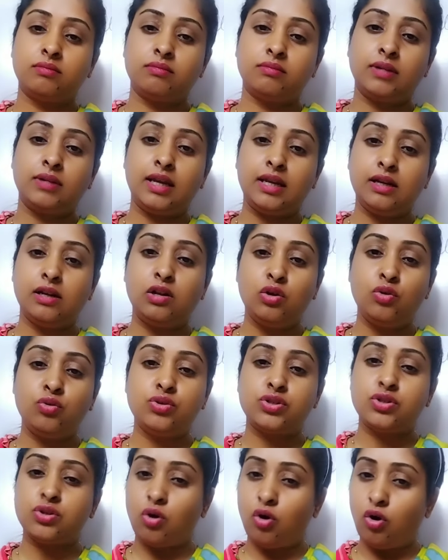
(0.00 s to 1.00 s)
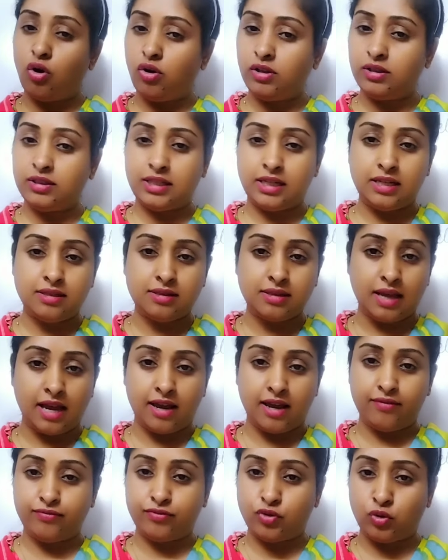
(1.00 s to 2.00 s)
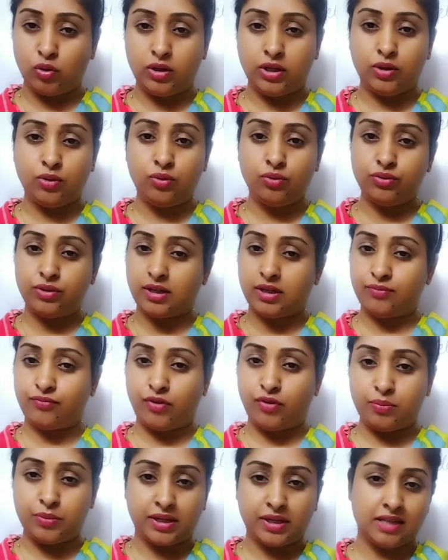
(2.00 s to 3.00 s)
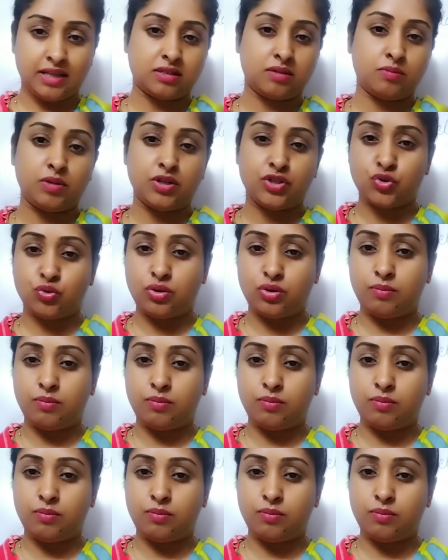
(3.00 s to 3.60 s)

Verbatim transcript: includes all these I have told you that from the customers to the